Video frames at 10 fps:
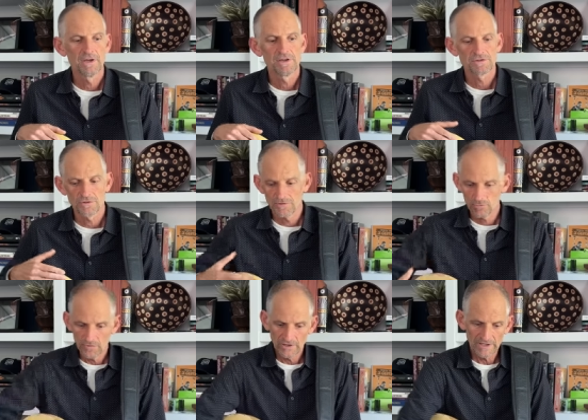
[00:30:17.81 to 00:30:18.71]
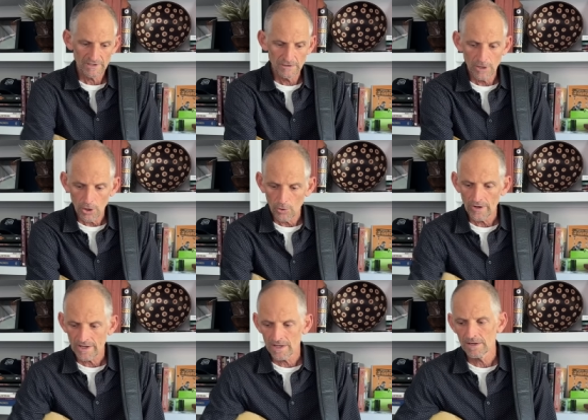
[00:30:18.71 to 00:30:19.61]
So the really low
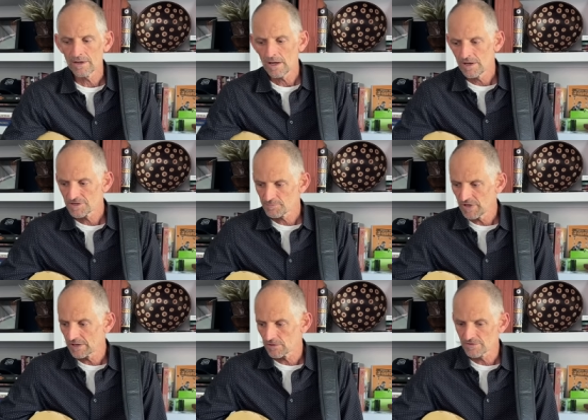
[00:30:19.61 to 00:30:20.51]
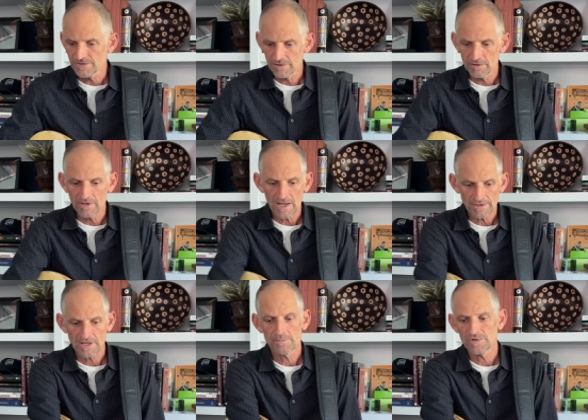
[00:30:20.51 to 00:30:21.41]
end, speakers that are a lot of
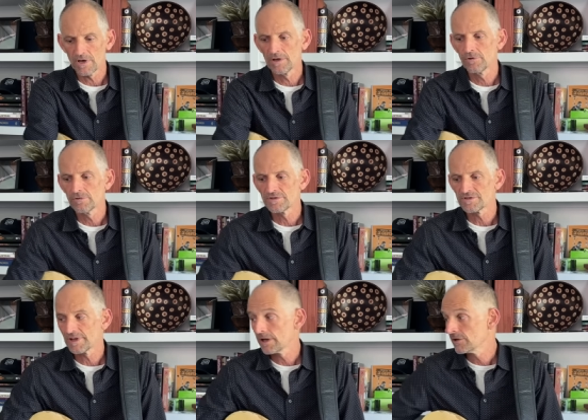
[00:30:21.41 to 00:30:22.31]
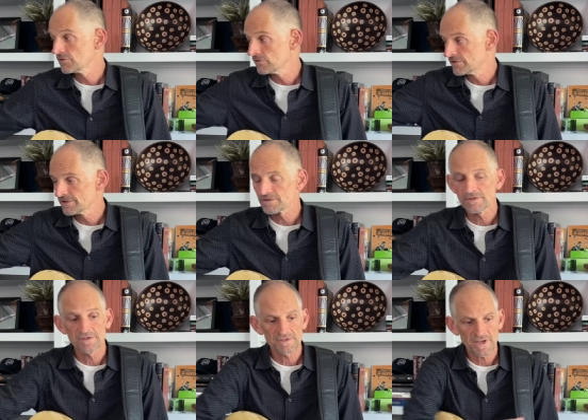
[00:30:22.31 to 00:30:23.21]
times under the stage or just to
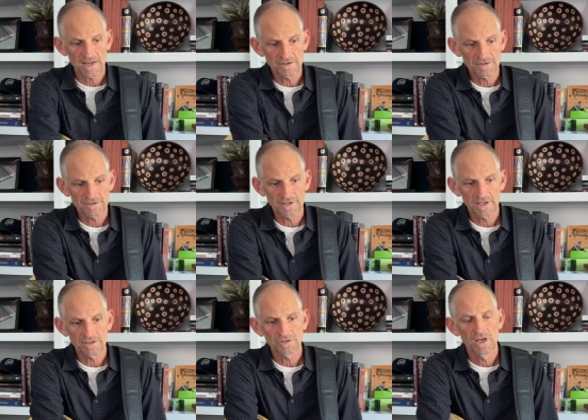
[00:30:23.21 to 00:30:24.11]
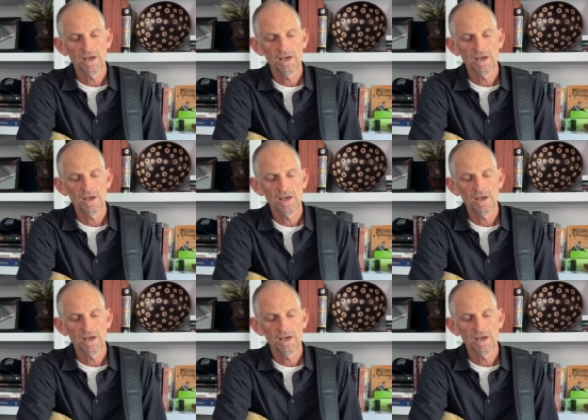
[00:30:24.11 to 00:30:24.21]
the side of the stage.